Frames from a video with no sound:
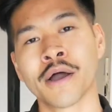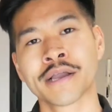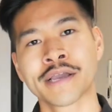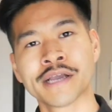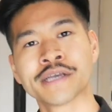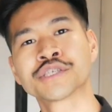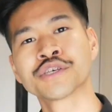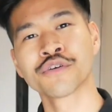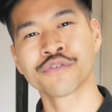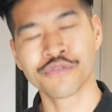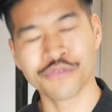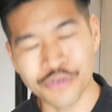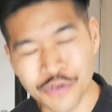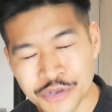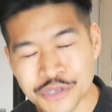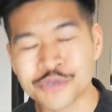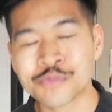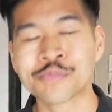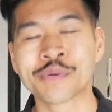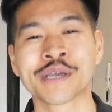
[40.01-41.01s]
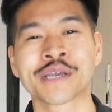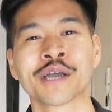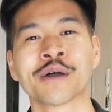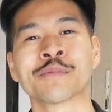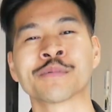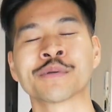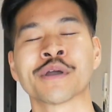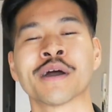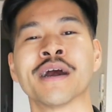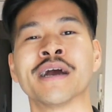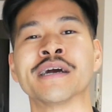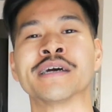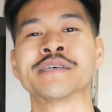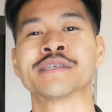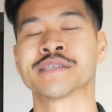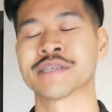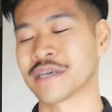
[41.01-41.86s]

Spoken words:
Okay, so first pickup, guys,